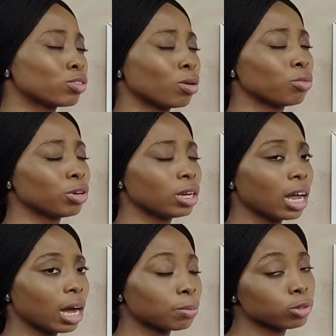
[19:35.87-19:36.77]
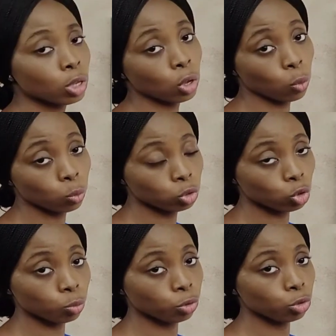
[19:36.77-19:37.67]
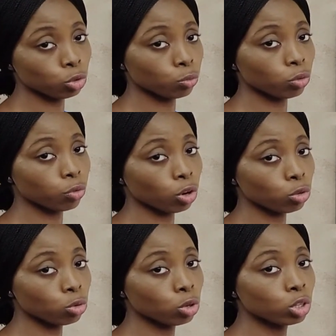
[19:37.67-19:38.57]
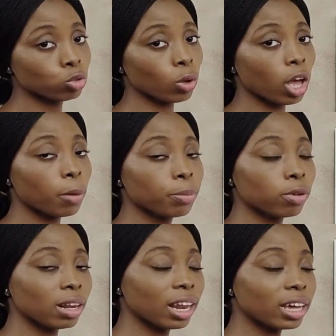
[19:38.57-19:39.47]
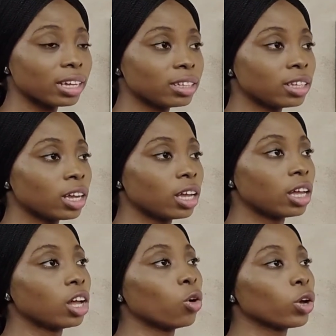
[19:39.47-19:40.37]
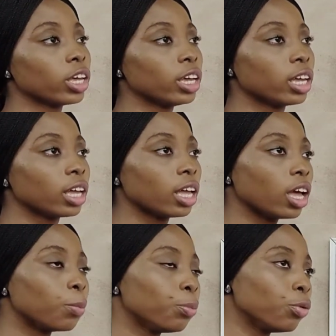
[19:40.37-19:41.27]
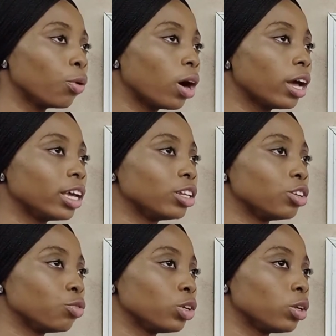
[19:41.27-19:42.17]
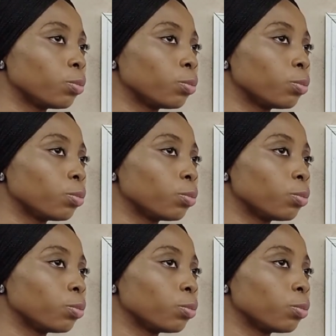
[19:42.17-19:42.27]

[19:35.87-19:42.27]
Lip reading: some reading apps which could be useful for you to help you learn, okay, help you in the reading